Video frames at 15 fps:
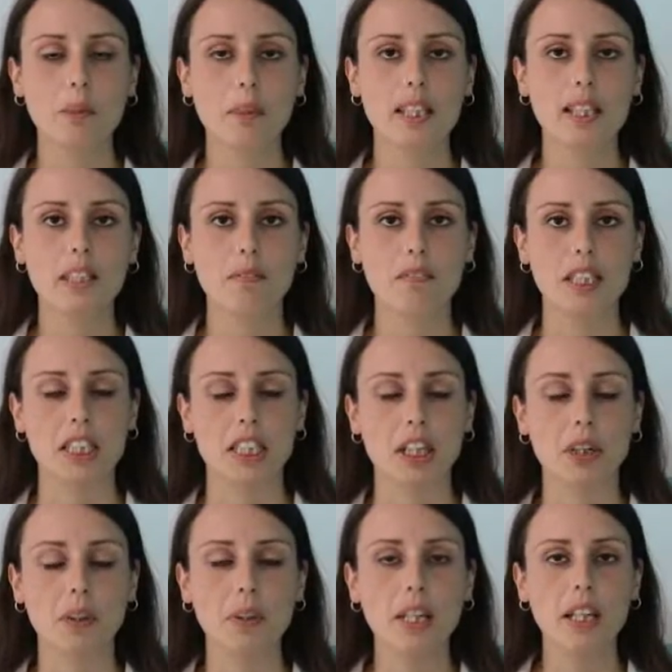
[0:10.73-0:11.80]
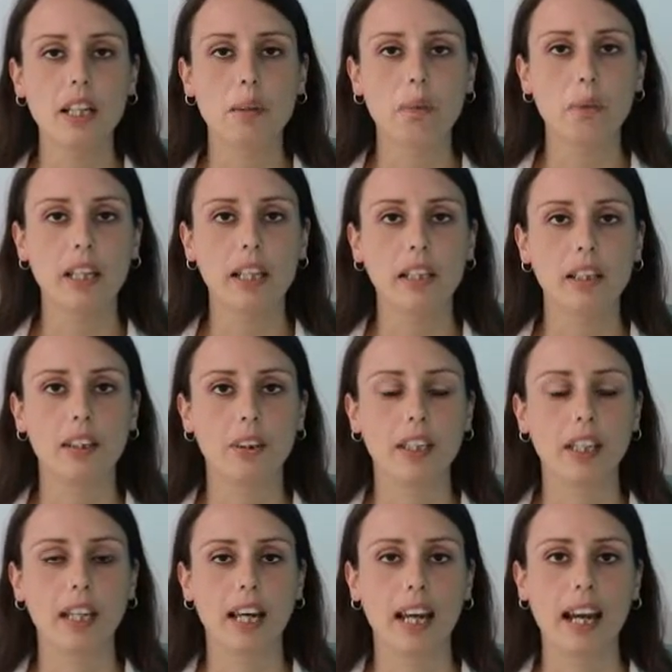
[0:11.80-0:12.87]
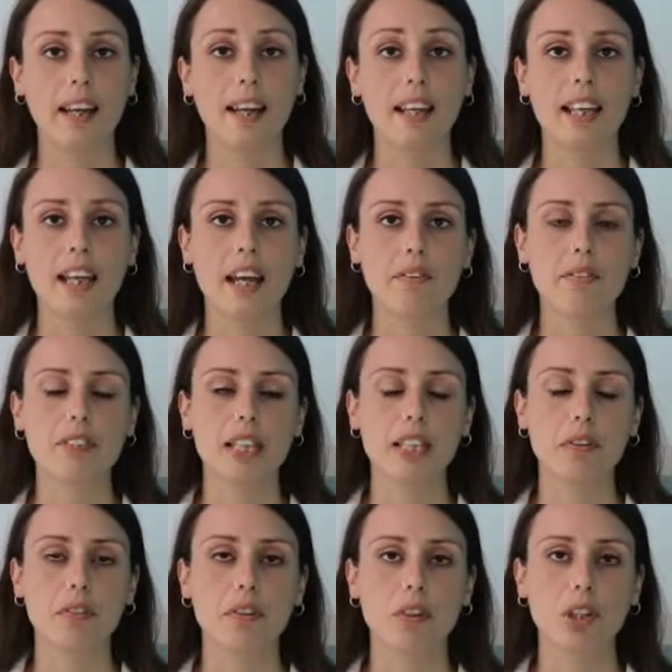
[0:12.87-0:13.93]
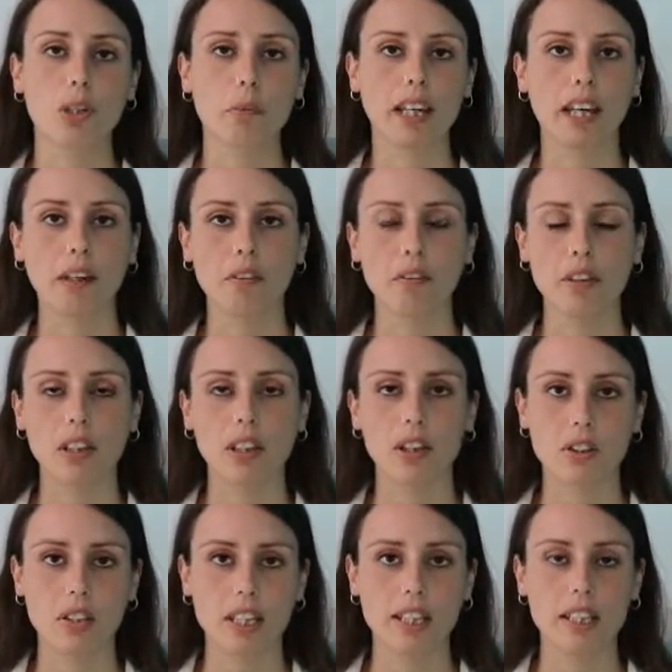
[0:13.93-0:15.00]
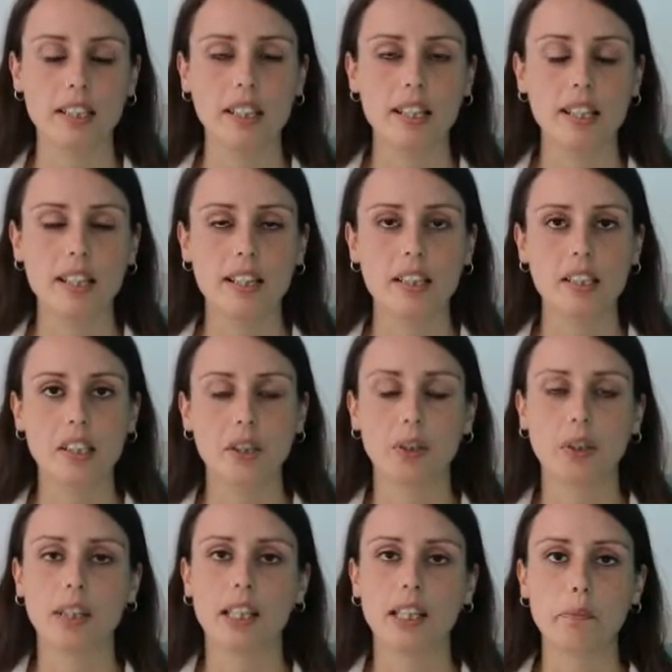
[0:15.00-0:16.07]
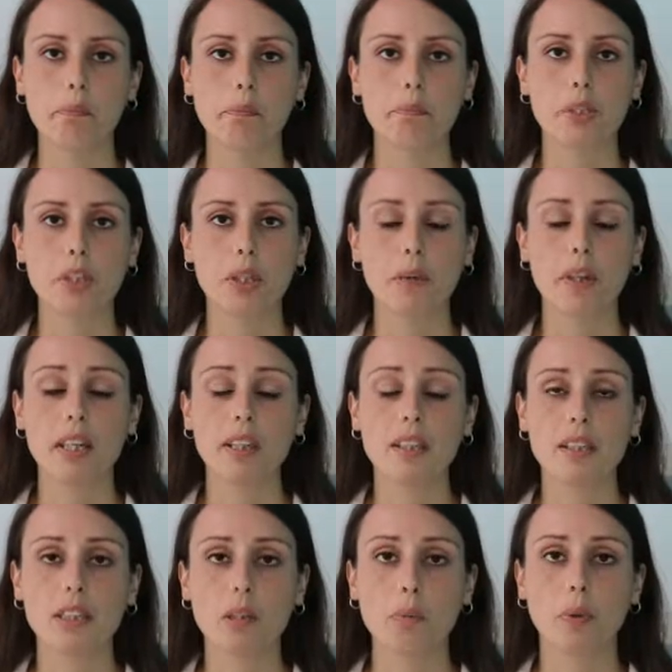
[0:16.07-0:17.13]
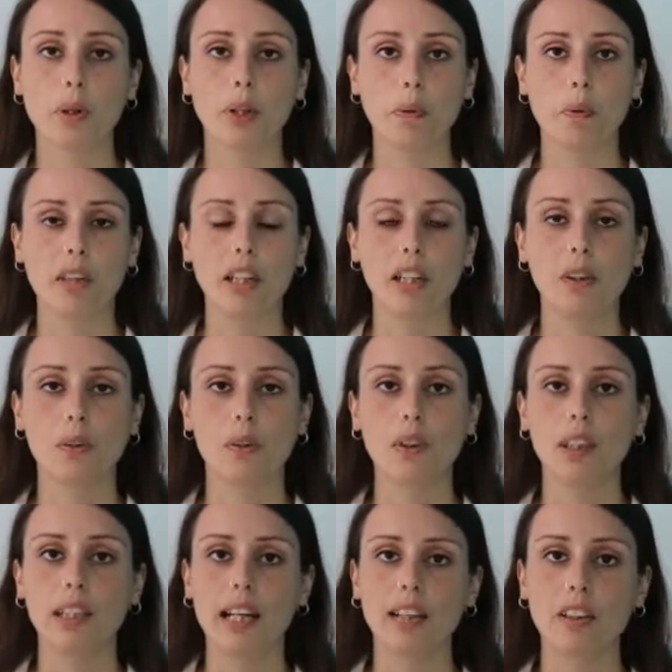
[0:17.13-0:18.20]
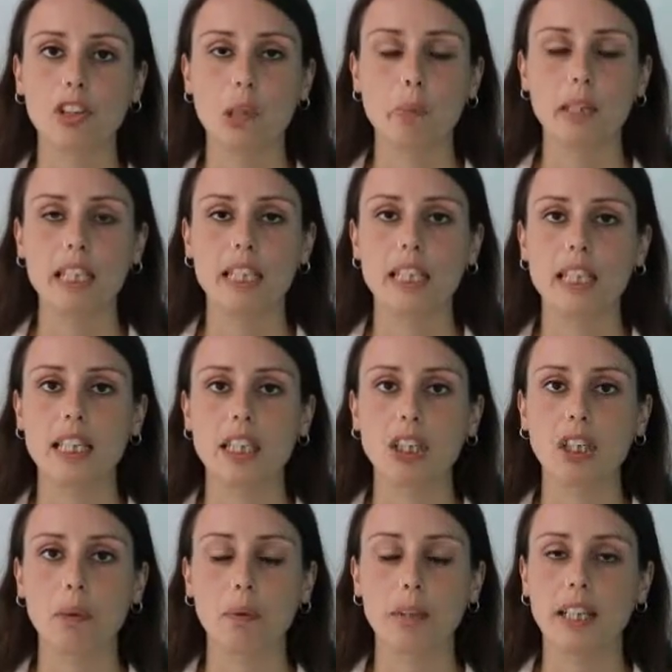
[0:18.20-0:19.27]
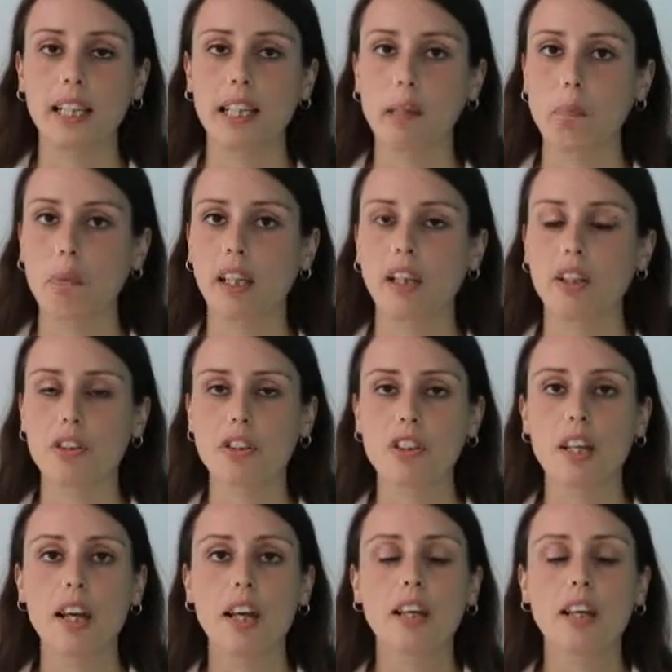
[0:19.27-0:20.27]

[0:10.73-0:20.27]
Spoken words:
week's video we're looking at EFT for coming out of the closet. So I'm doing some work with a local LGBTQIA+